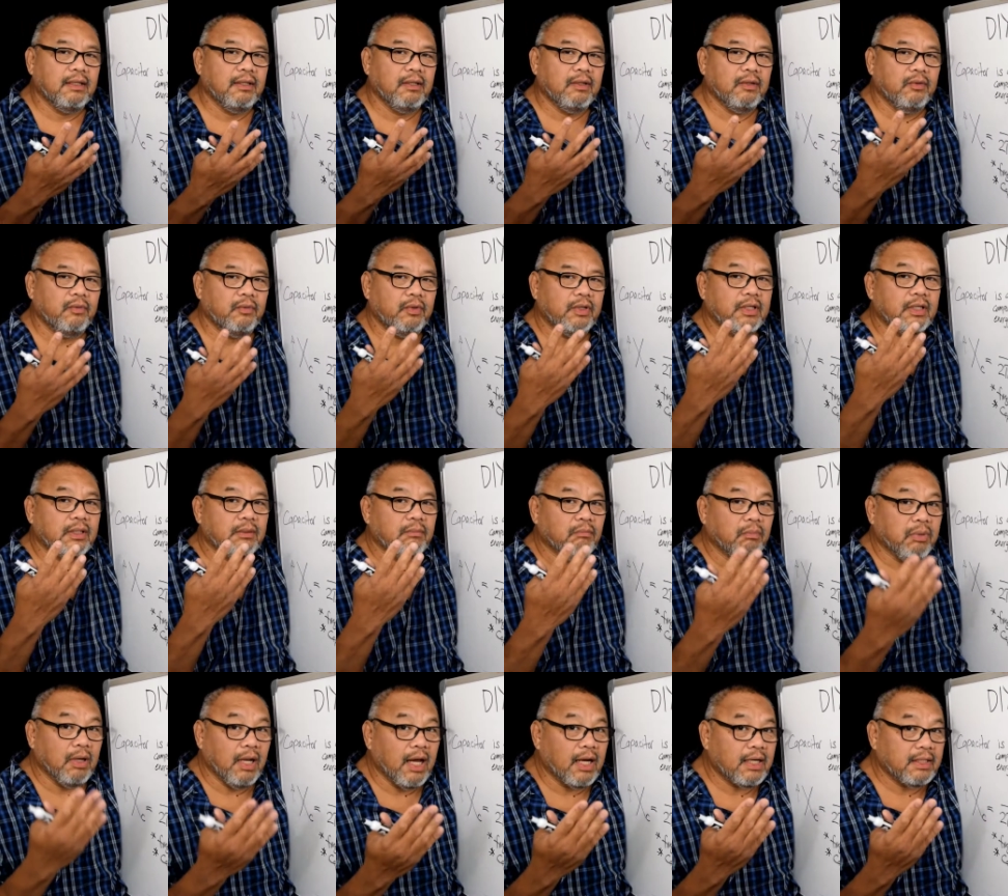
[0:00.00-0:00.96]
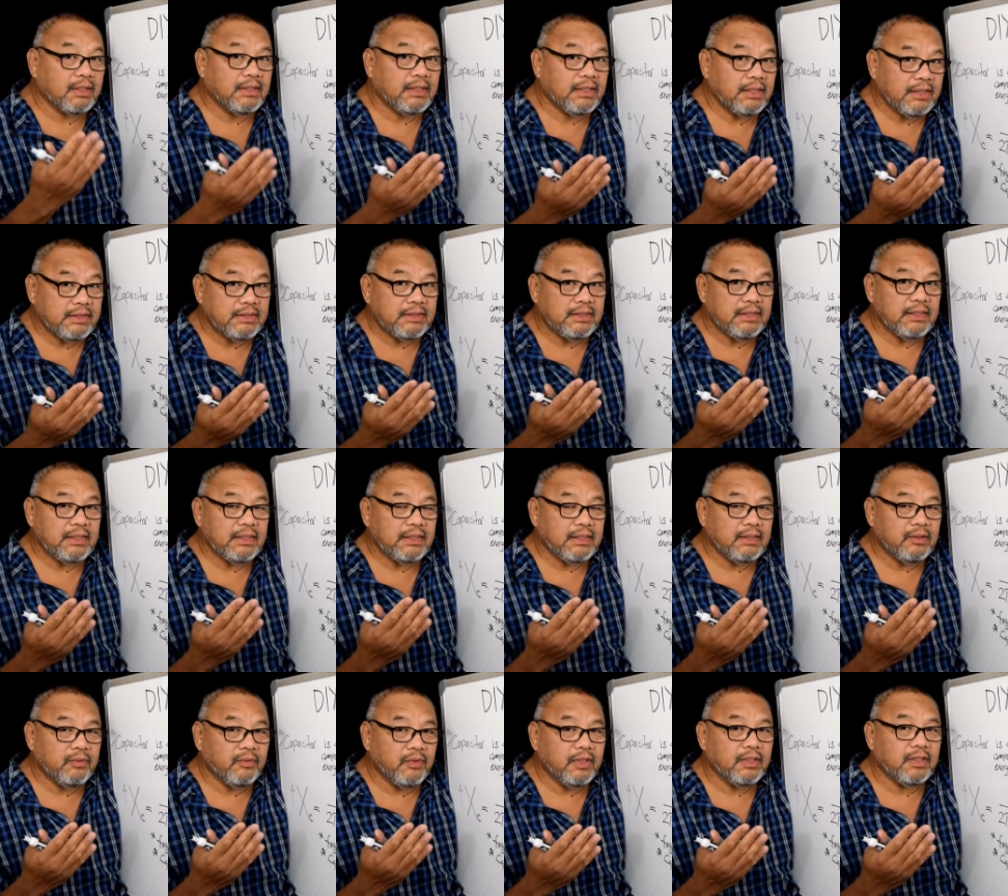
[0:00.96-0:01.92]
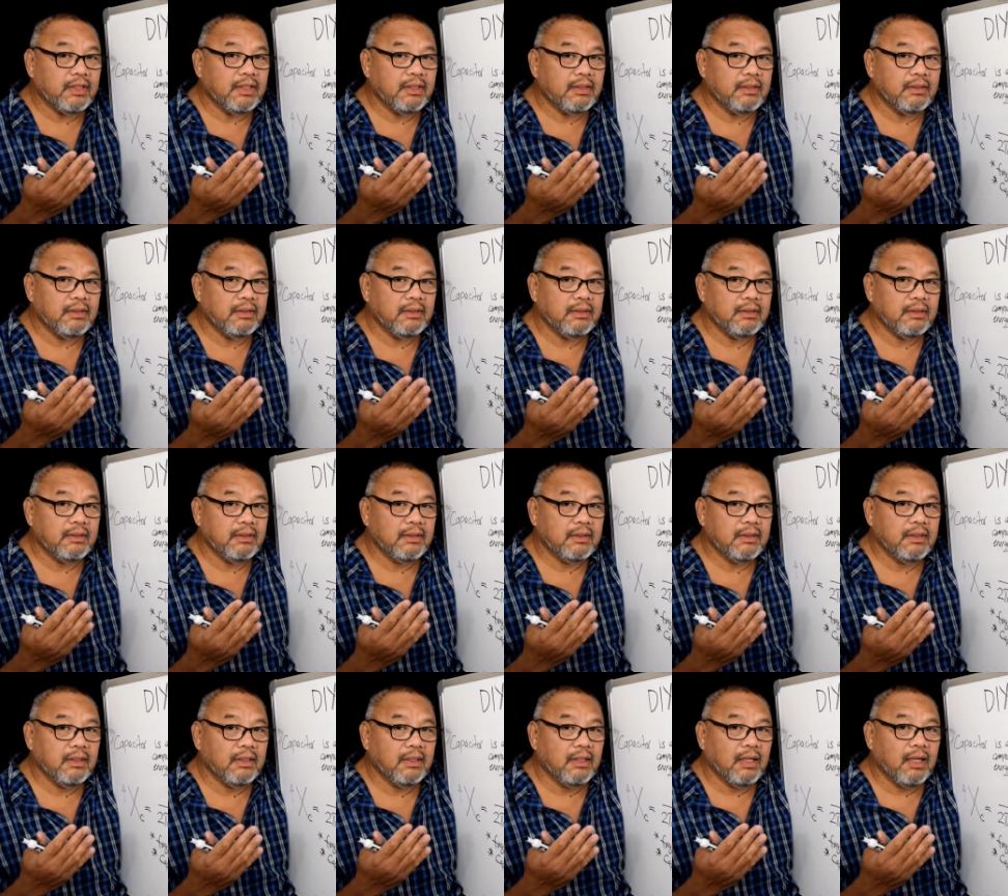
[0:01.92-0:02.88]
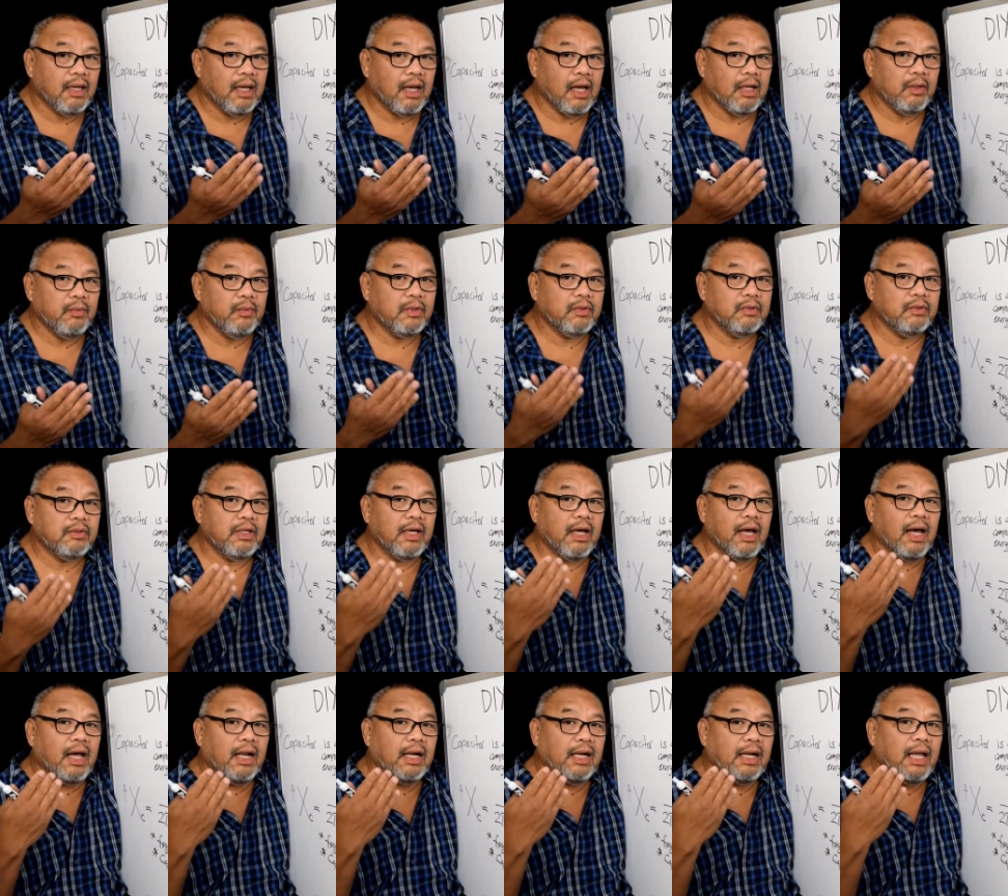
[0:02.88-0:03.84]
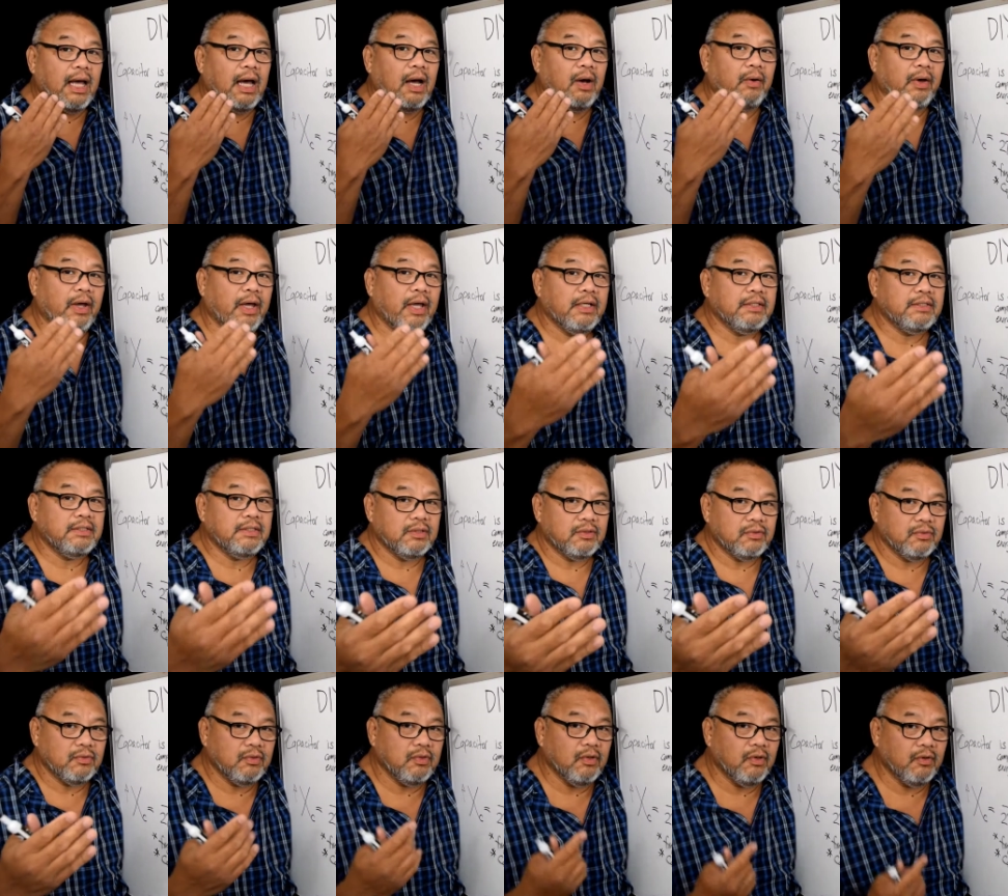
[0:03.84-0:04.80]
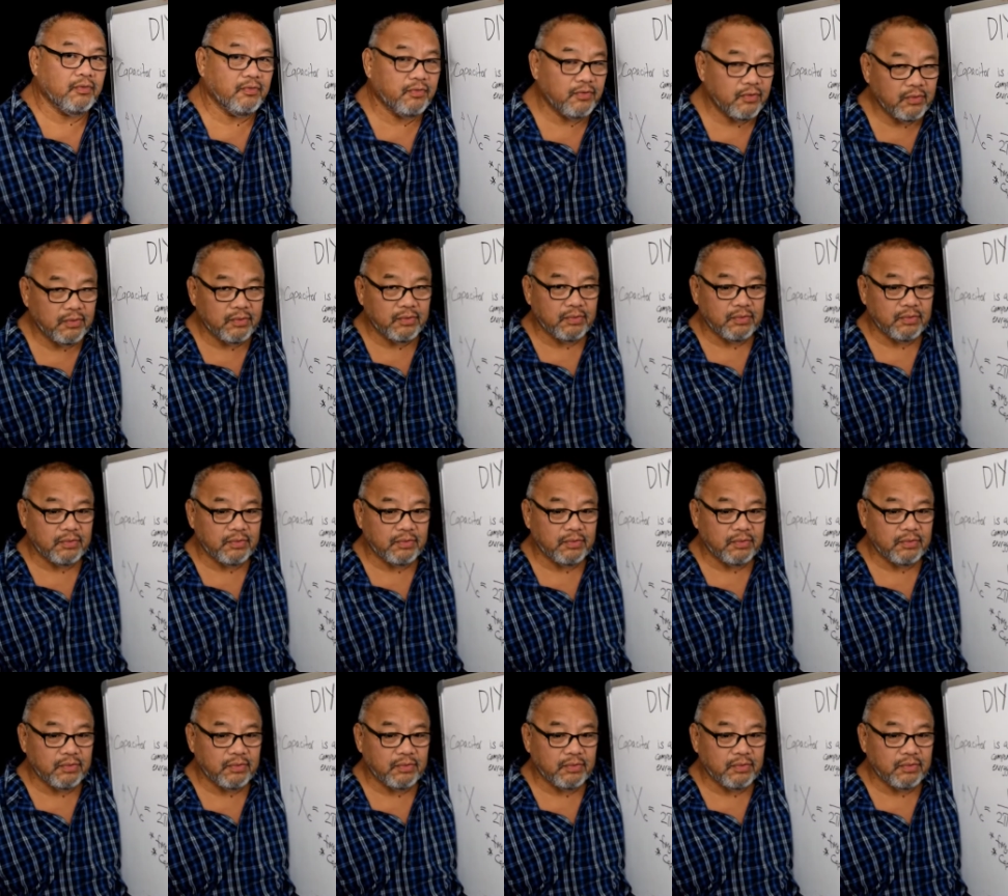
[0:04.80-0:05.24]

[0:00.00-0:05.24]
we can block DC with it, and we could allow AC to go through.